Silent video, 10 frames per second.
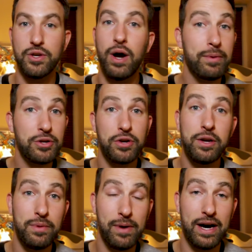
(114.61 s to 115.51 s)
So I'm not trying to
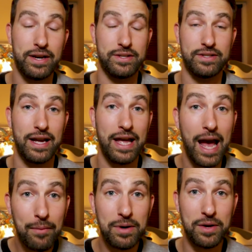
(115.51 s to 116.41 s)
be modest. I
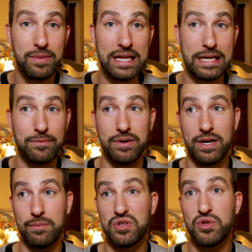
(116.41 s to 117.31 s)
am a comedian, but
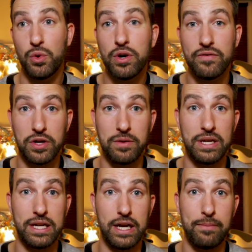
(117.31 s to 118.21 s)
I'm sort of a comedian. I